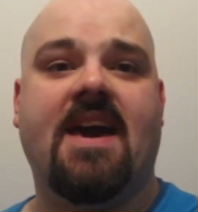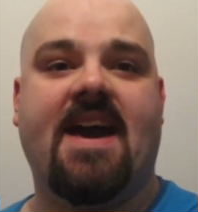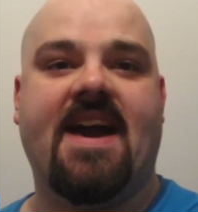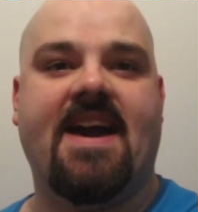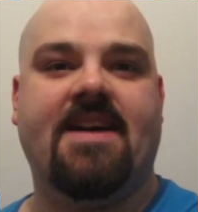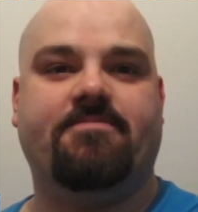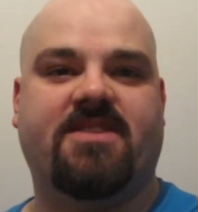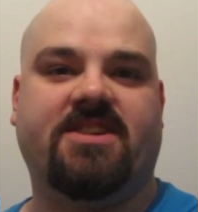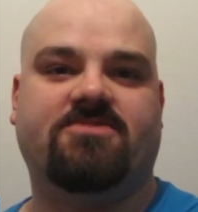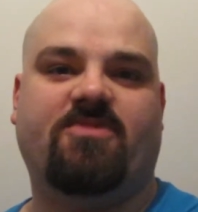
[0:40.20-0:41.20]
and
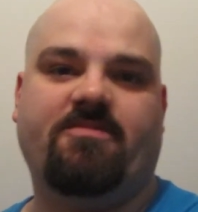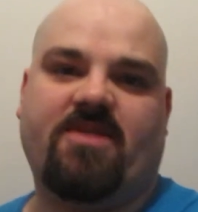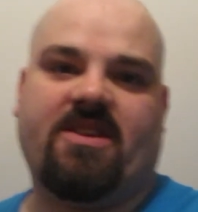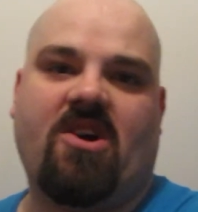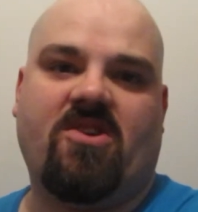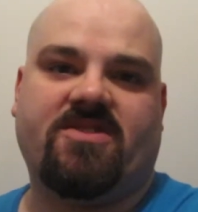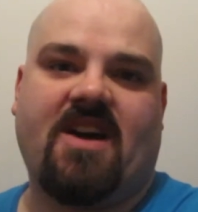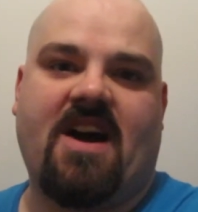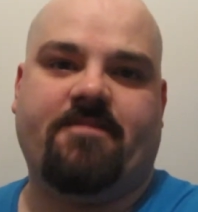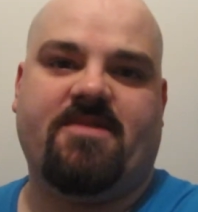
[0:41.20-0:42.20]
because we were
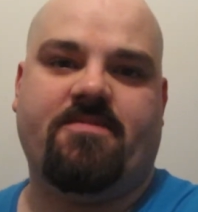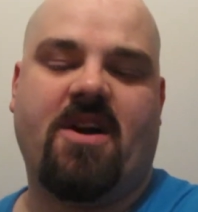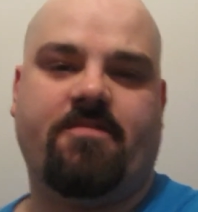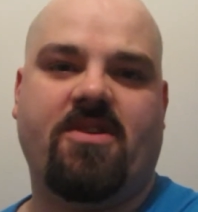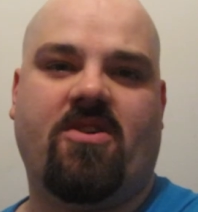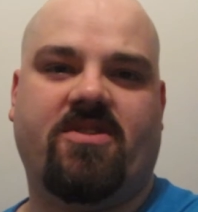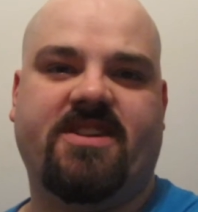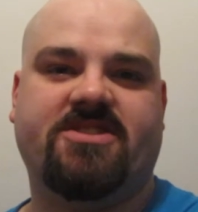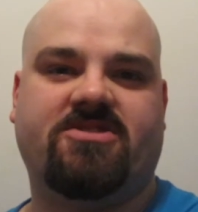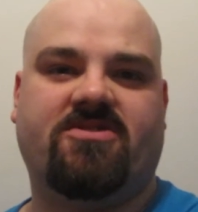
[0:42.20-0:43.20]
longtime WLBR
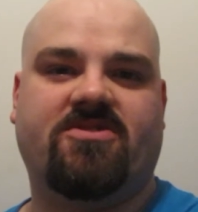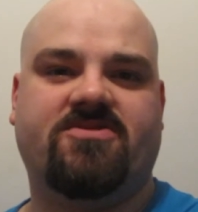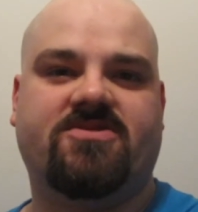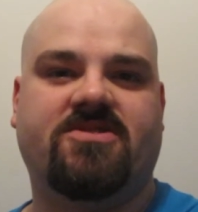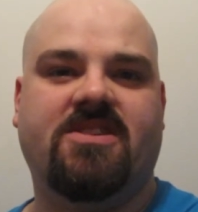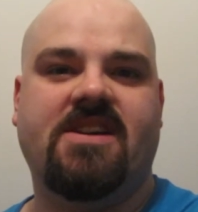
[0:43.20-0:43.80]
listeners.